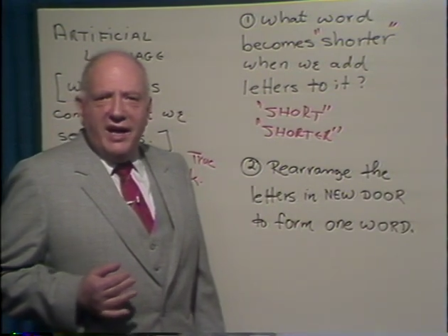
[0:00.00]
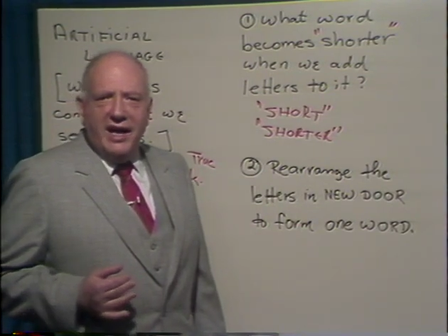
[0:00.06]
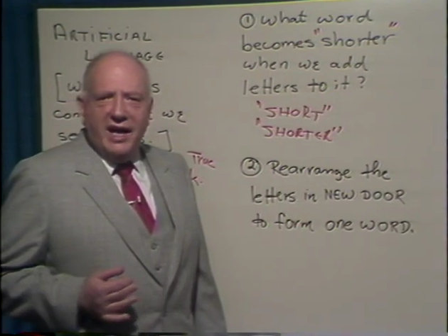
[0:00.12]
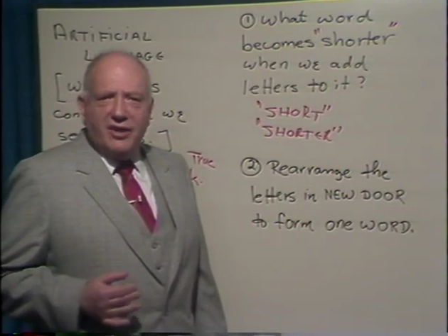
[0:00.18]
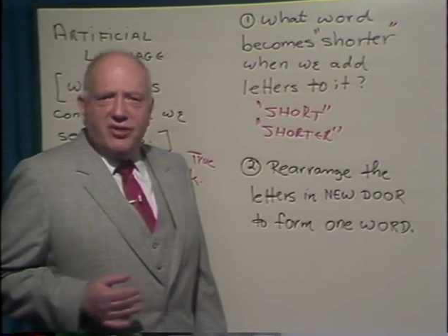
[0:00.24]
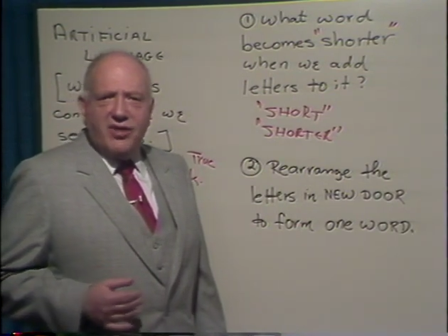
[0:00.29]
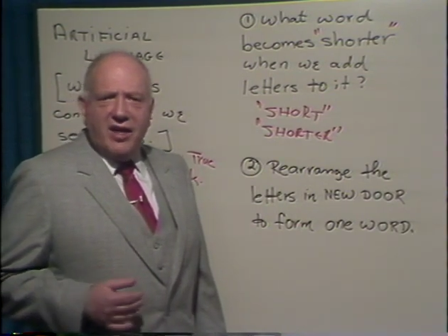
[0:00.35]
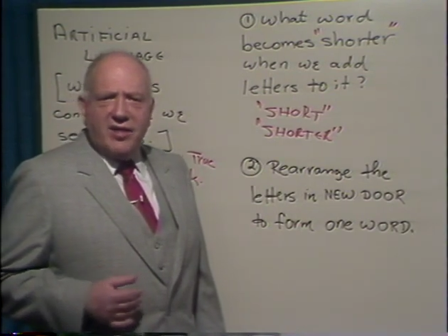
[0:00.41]

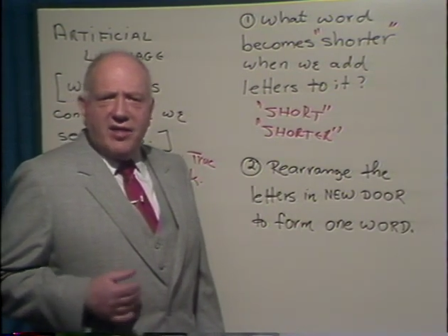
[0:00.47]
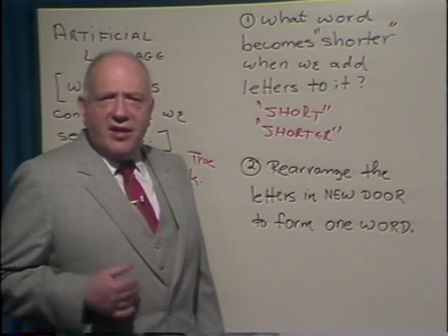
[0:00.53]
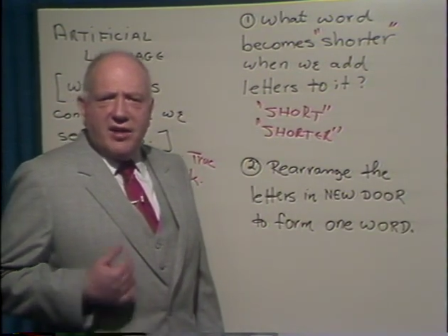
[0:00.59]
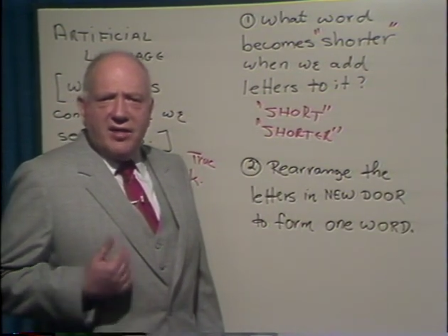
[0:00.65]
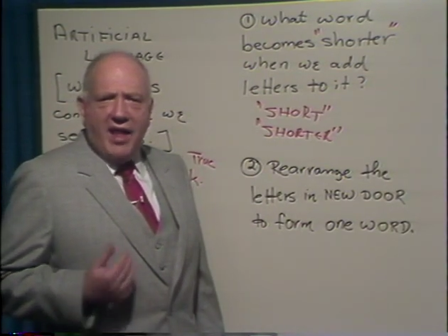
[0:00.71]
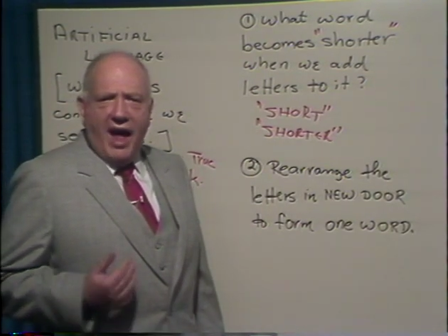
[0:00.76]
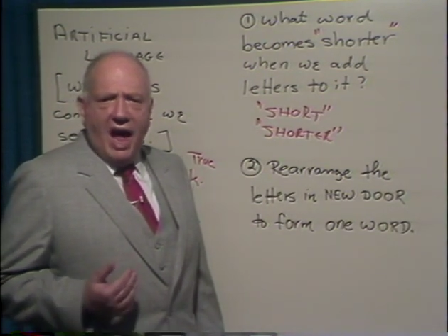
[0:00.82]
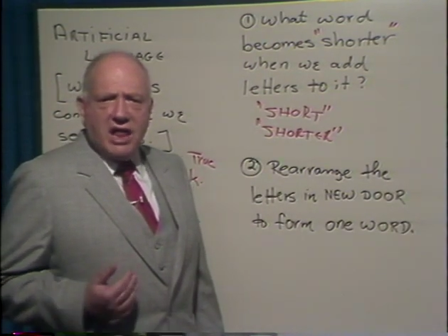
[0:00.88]
it's just
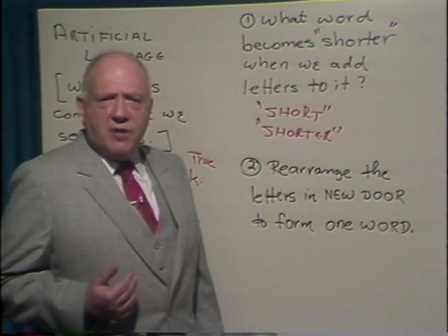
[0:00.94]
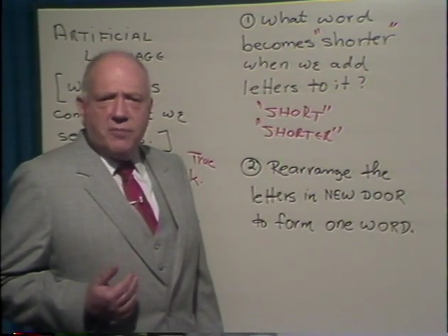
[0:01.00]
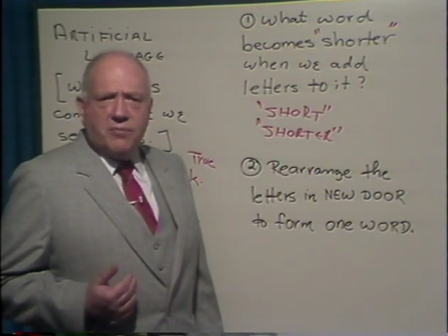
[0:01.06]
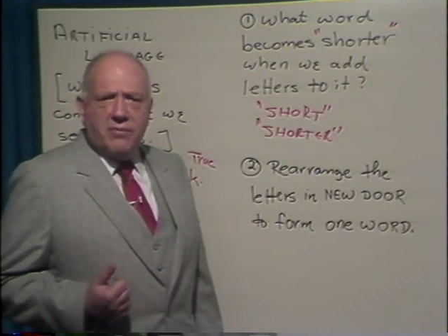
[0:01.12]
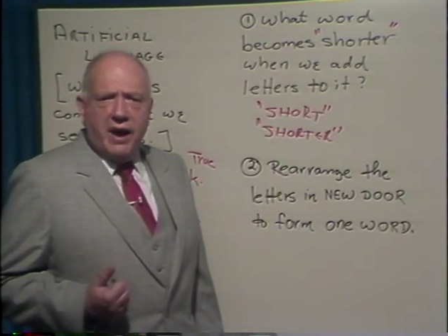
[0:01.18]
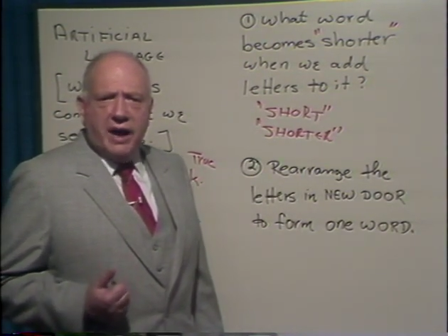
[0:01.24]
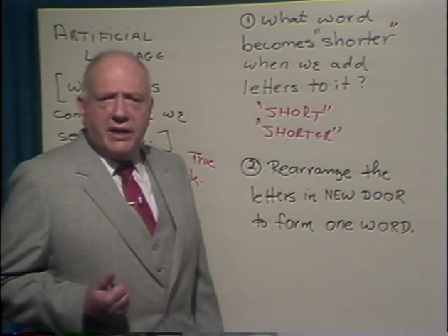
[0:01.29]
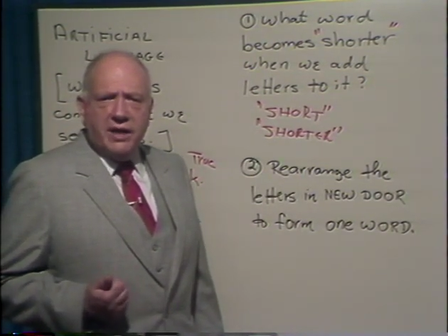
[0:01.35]

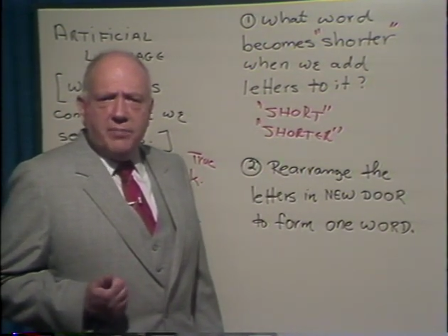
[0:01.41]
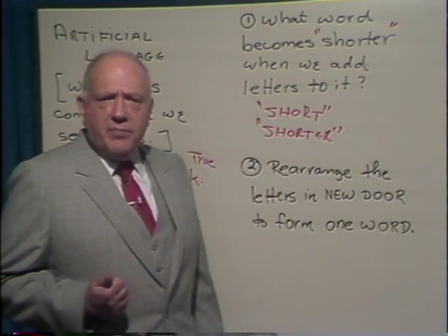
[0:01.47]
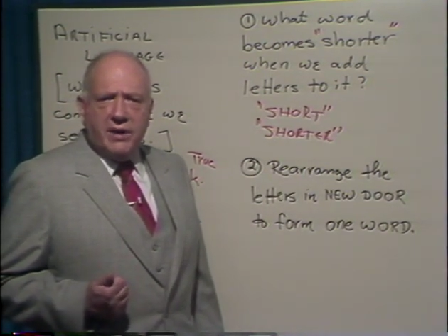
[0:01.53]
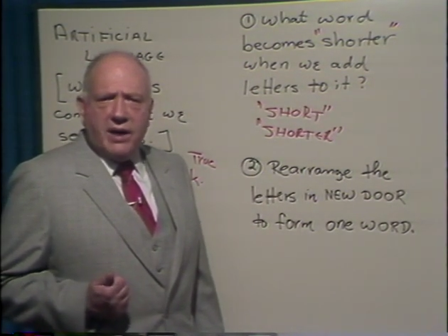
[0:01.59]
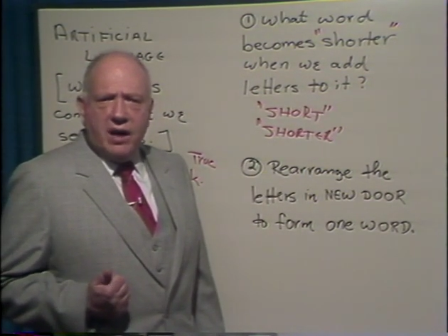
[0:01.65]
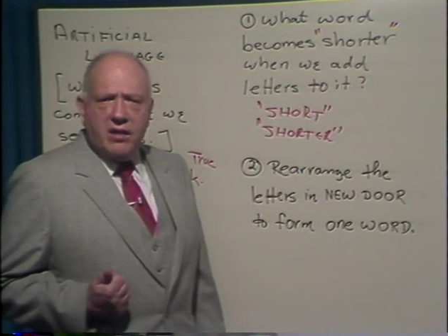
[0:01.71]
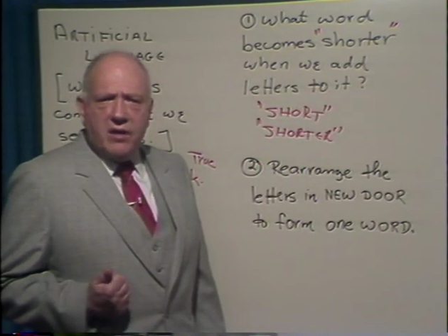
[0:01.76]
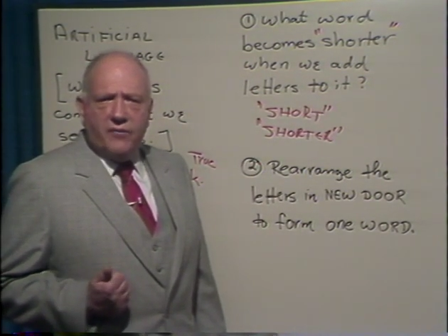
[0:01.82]
exasperating
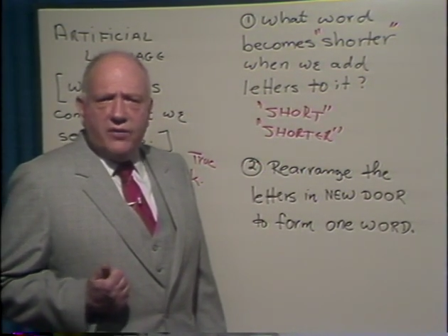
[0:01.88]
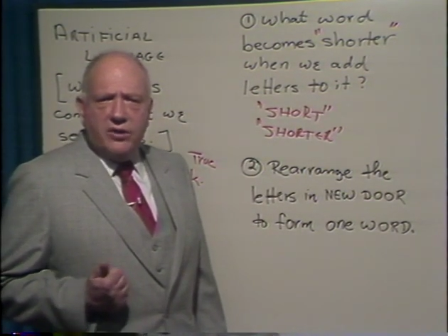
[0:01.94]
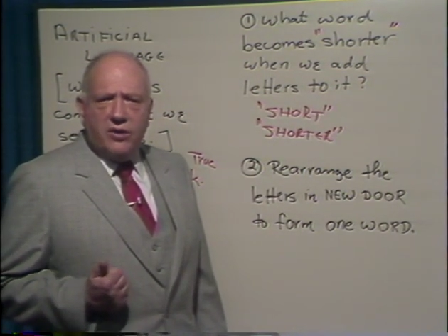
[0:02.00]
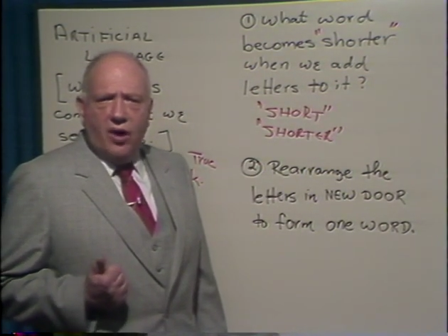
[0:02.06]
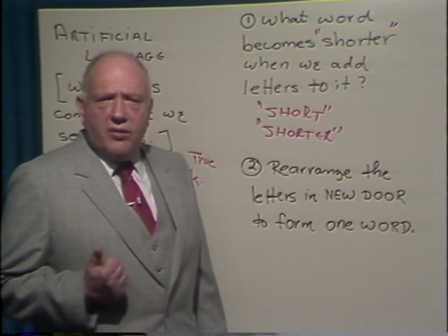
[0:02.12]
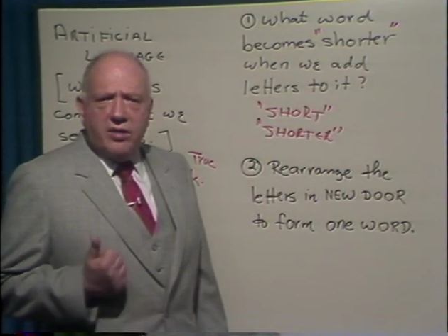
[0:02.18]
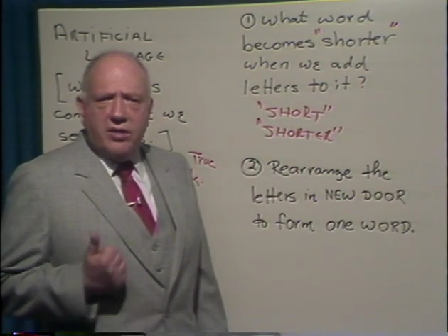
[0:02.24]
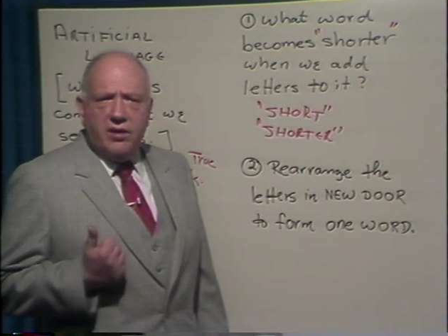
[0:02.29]
because if you
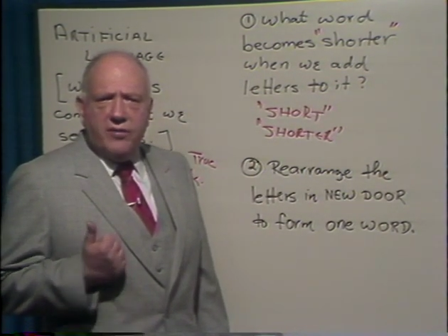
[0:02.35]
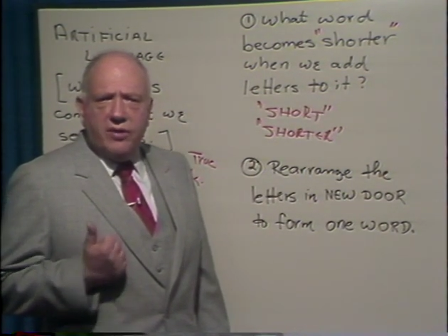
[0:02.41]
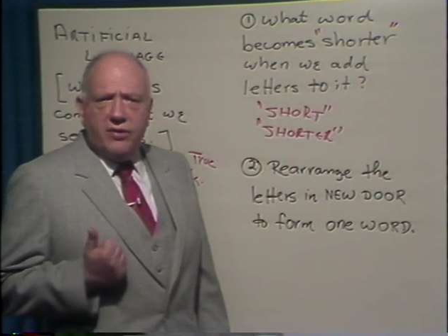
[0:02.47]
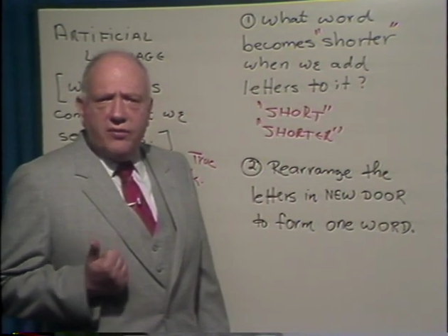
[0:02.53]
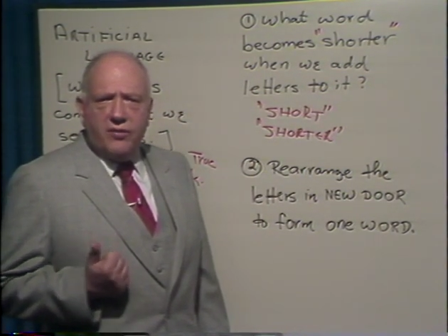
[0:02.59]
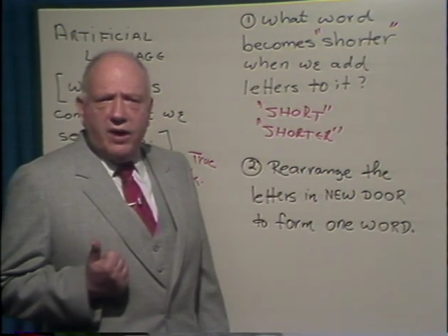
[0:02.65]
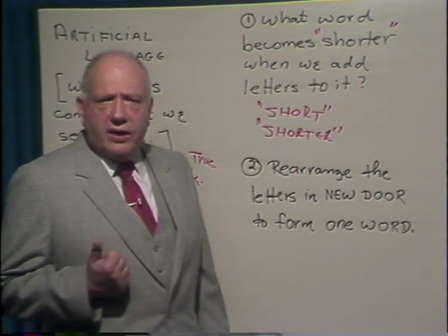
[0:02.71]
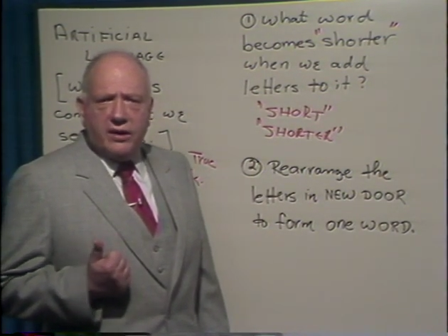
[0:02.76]
don't see the
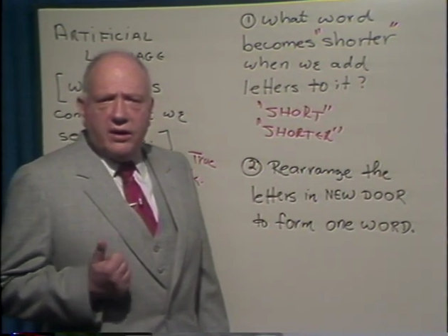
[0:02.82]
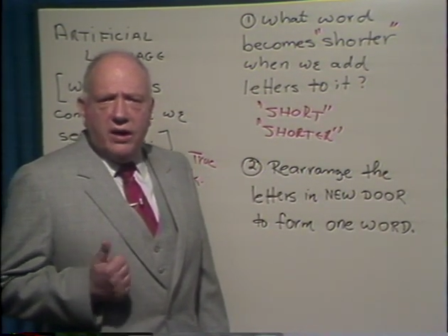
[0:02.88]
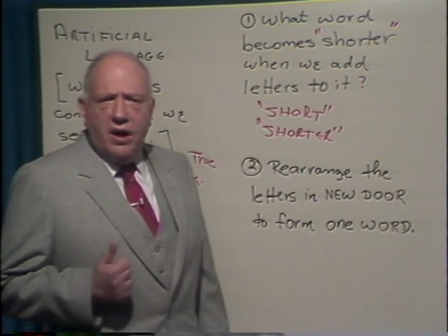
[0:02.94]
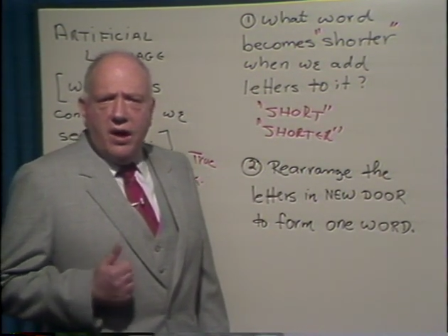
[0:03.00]
trick,